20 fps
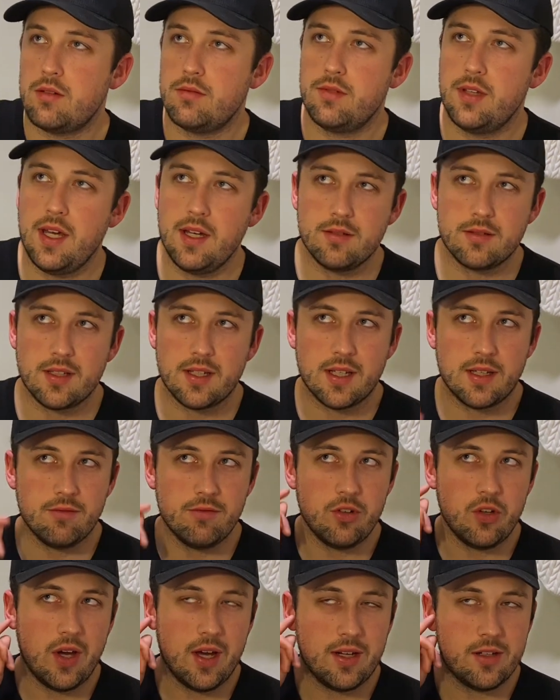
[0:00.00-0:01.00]
Yeah, it's like if
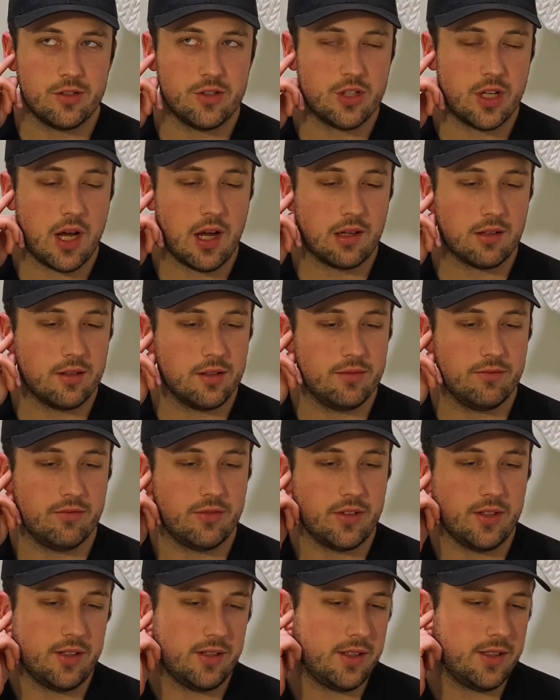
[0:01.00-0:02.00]
you added chocolate and
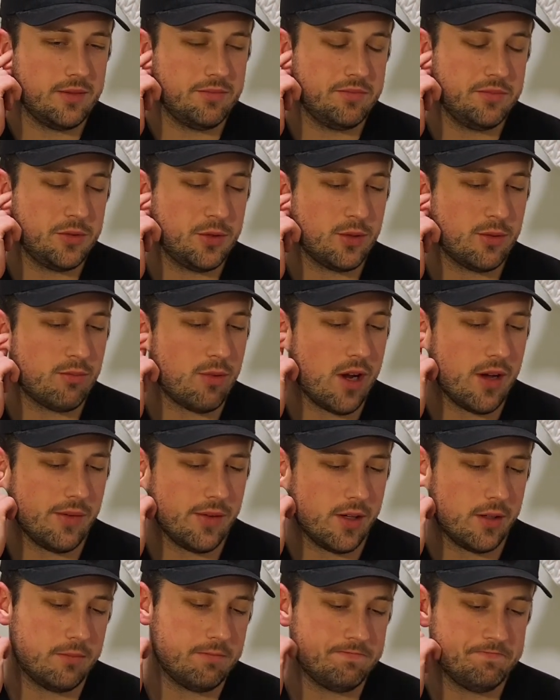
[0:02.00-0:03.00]
vanilla to a brown
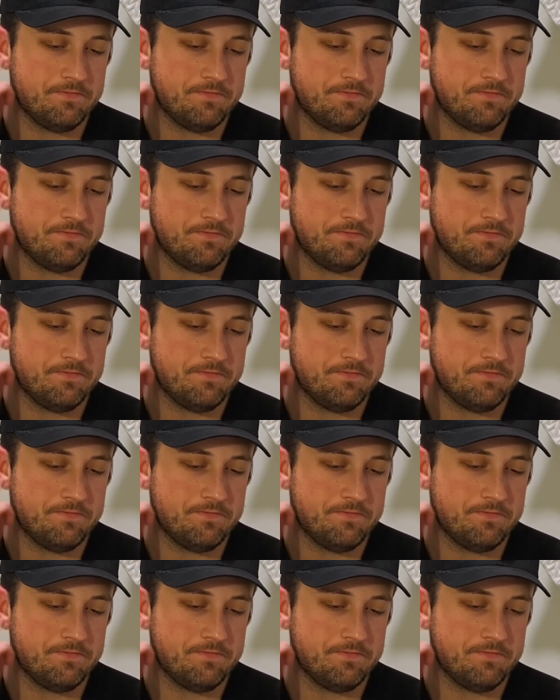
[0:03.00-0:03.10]
ale,